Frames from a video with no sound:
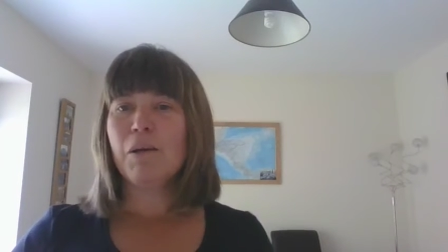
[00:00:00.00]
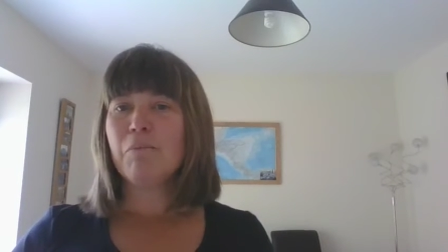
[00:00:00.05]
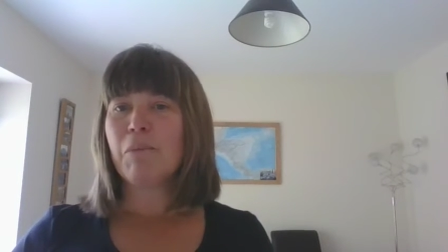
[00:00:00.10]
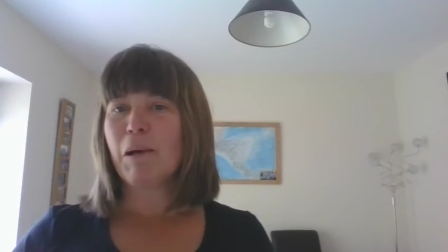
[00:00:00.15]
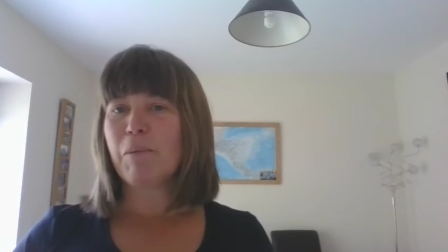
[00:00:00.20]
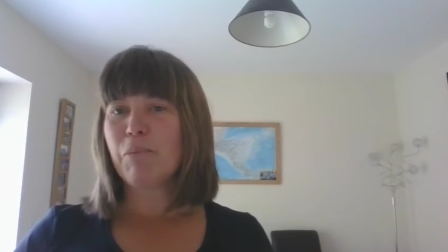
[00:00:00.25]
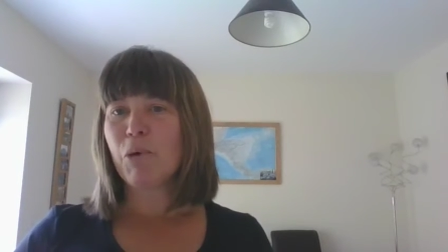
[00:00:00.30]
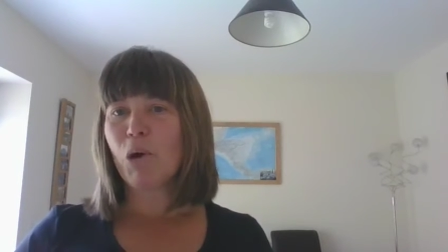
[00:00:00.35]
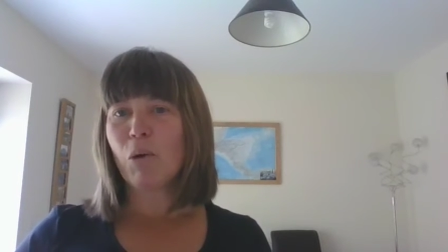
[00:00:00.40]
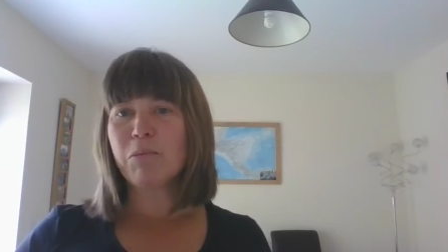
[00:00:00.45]
by
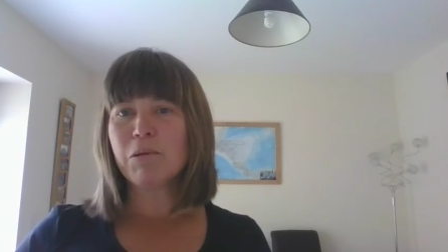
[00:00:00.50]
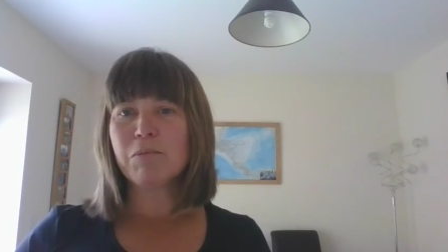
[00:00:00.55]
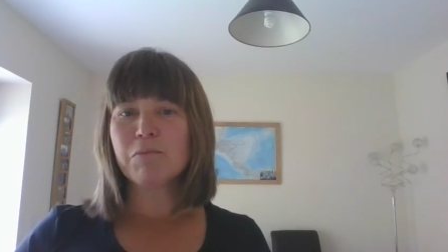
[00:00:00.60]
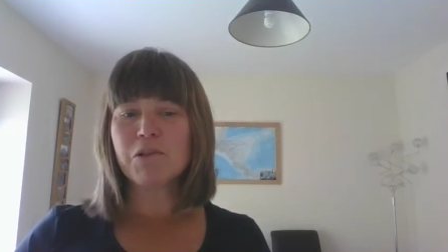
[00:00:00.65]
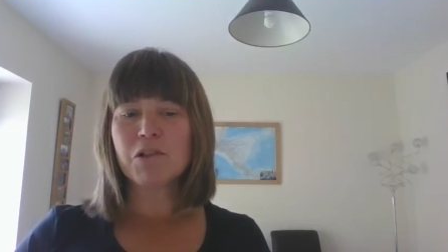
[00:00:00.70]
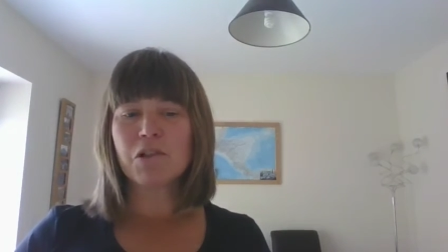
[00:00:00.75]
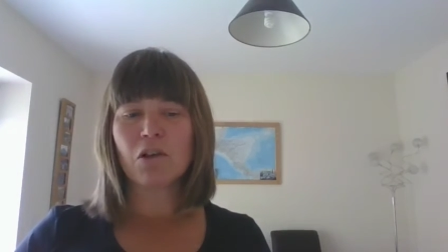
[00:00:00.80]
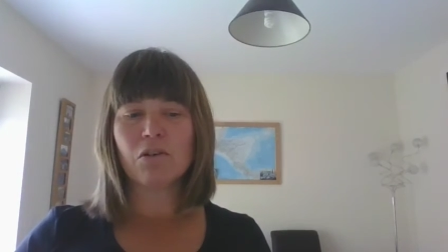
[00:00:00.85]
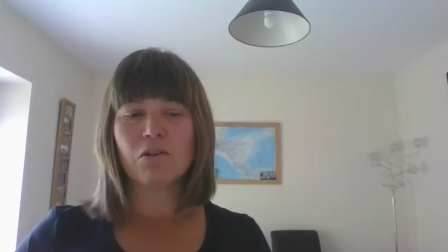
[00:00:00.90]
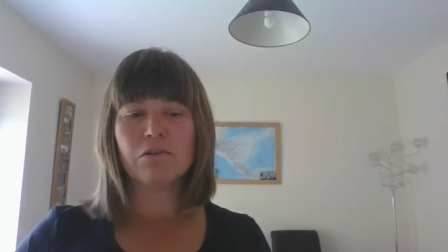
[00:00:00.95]
problem
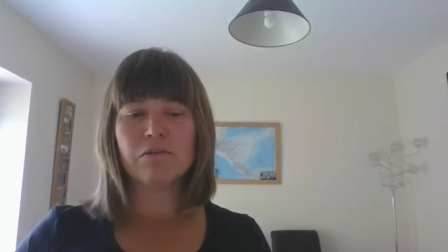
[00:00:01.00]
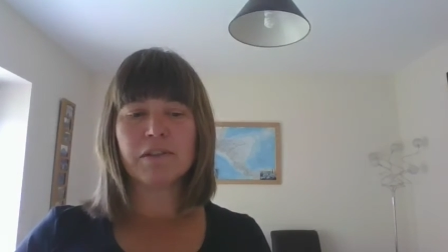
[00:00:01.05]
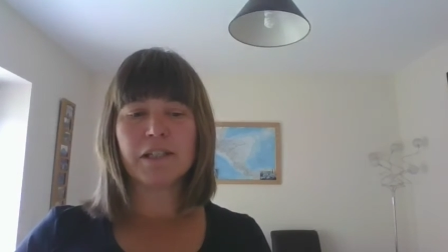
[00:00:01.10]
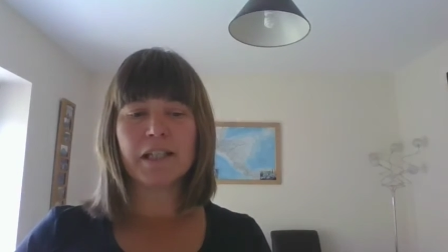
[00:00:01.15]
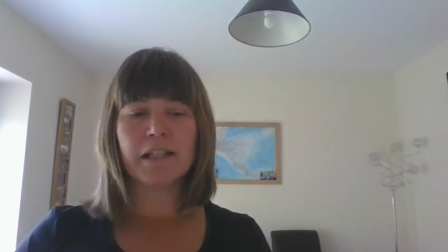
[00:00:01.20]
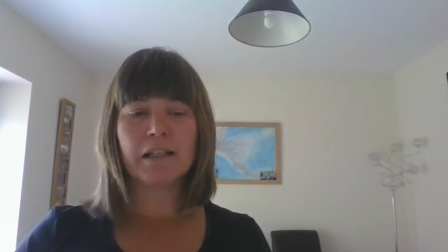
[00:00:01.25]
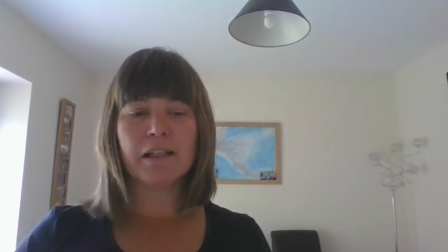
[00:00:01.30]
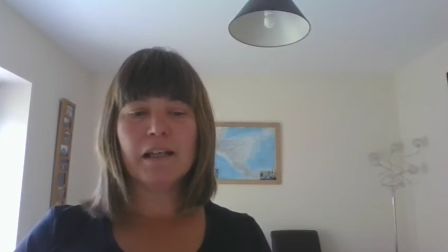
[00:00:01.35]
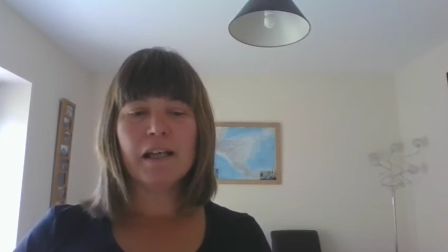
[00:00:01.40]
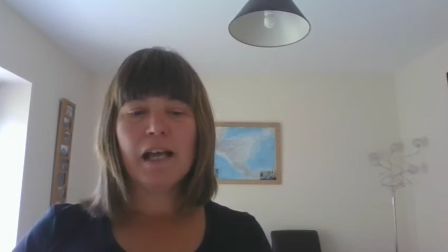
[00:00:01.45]

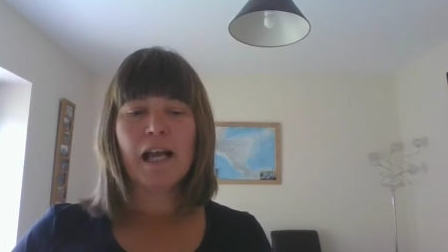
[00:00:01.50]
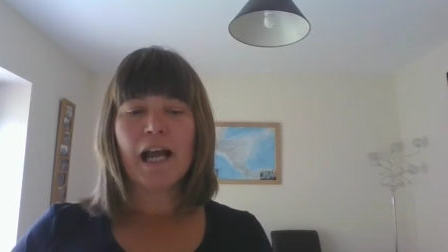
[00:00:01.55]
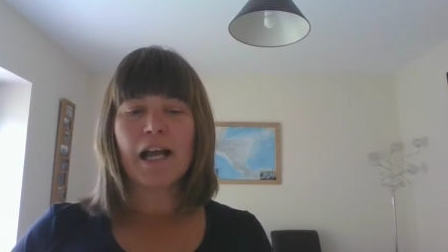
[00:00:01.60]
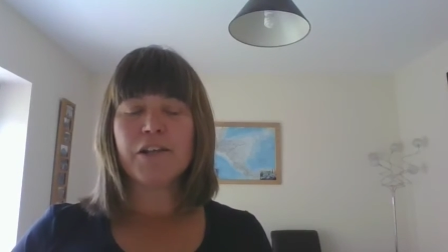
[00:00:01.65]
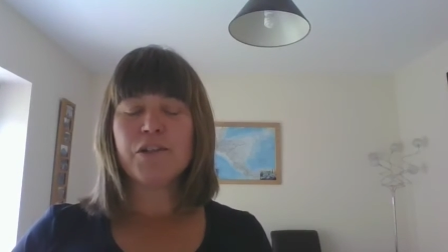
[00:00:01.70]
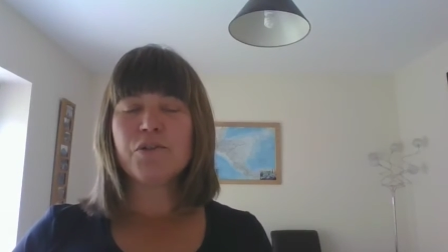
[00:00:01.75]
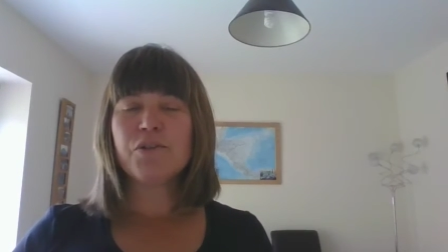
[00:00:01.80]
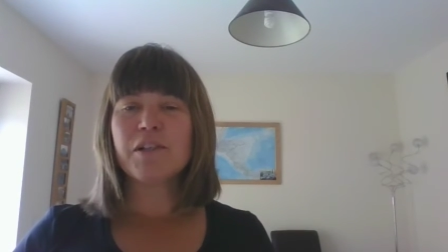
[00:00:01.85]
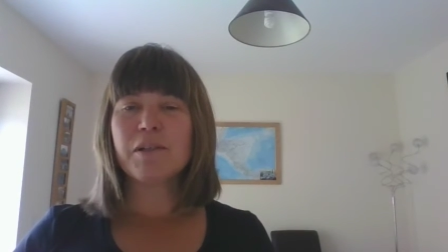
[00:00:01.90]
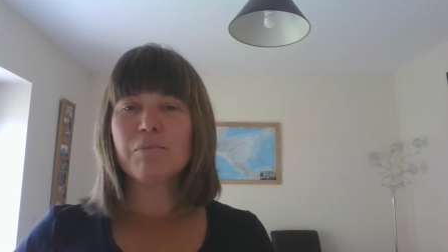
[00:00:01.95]
solving,
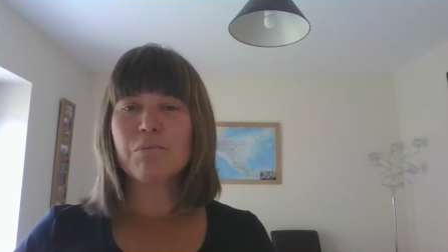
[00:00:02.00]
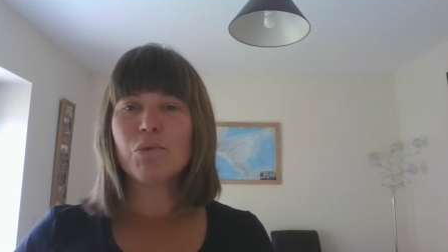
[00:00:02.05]
and using